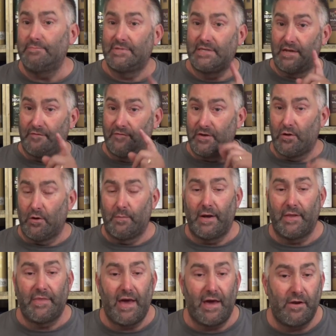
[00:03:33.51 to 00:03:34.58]
did a video
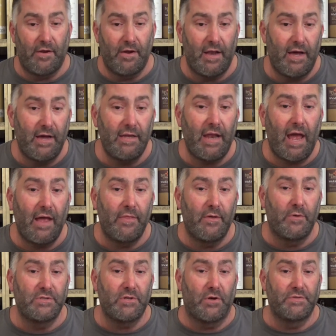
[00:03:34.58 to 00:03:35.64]
about that online, and there
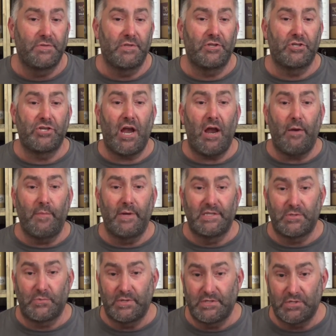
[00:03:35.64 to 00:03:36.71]
was also the Chairman's
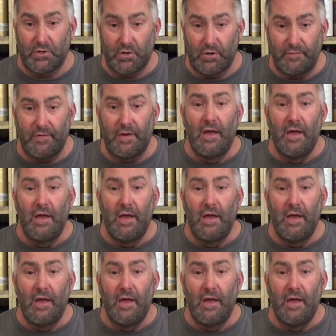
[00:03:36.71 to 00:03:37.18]
Reserve,